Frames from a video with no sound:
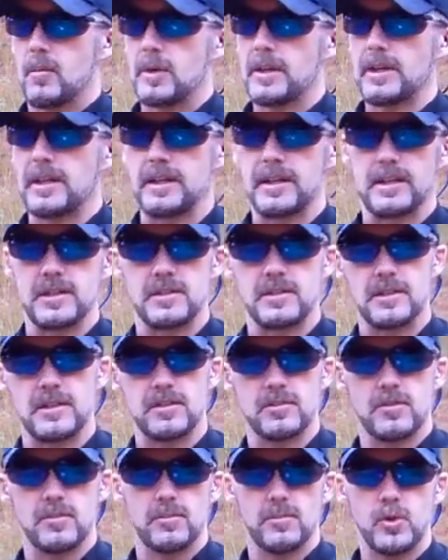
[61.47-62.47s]
We can get a
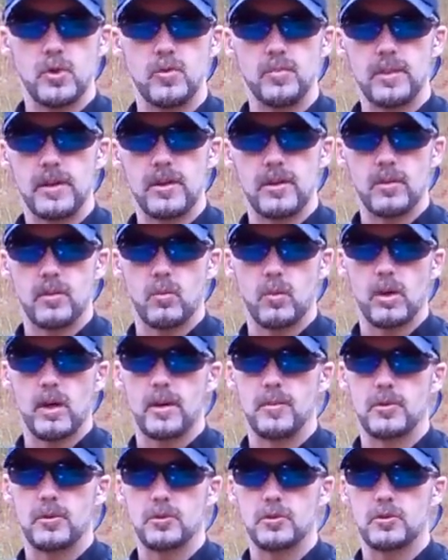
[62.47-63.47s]
sense of movement. We're
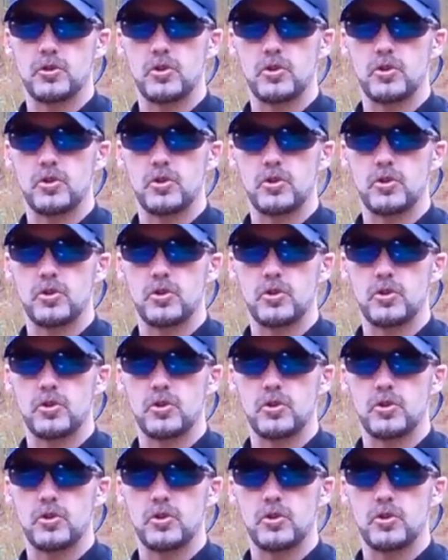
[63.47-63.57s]
able to